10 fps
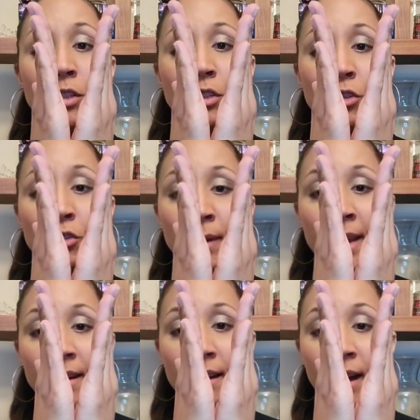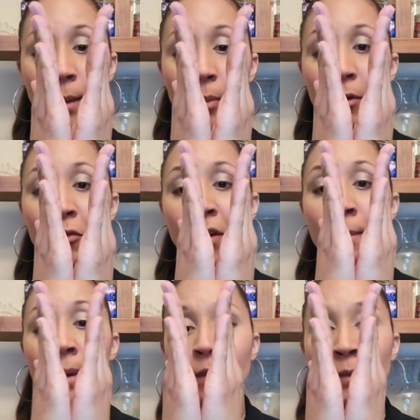straight up from
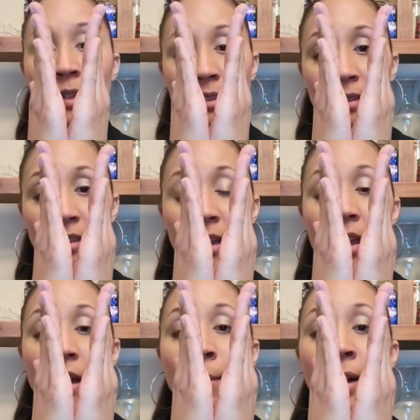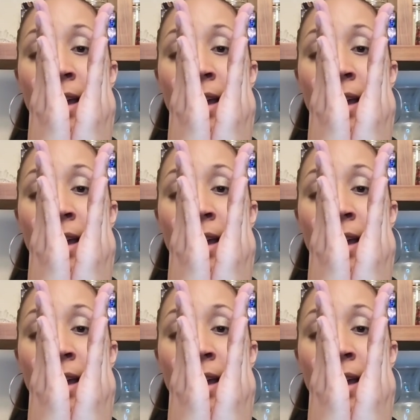my wrists. But